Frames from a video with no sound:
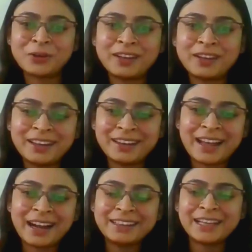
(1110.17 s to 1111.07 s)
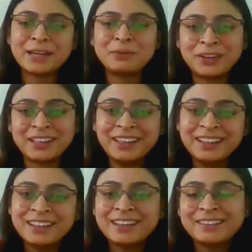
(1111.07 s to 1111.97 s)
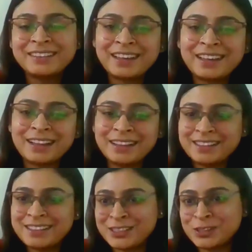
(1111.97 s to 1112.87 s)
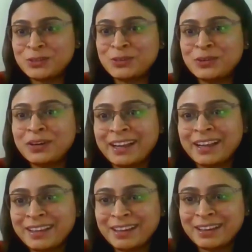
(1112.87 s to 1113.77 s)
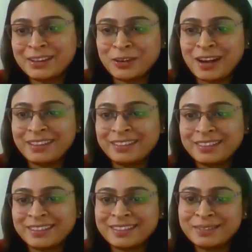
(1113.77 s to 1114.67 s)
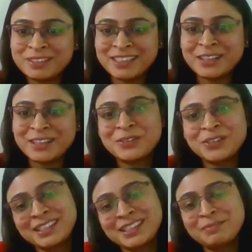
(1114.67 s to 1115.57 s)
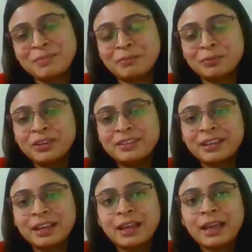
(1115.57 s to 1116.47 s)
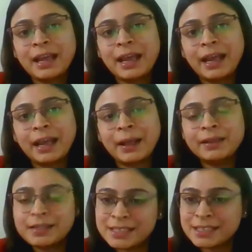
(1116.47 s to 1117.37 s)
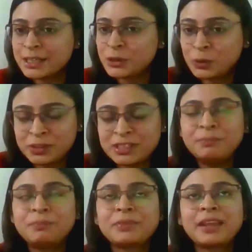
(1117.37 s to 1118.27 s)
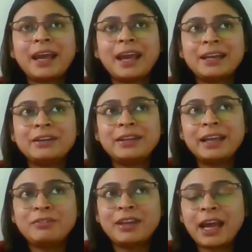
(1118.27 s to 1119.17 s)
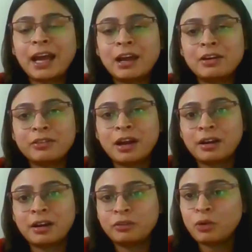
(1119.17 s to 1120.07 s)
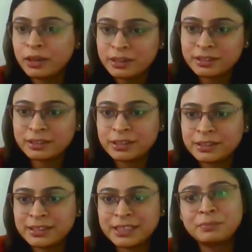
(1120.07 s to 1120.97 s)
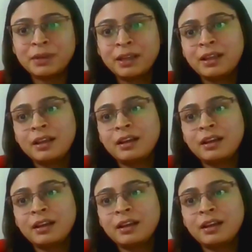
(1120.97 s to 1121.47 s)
around that time only. So yeah, these two I think are the senior most team members. And this is the core team. And then we have our volunteer team,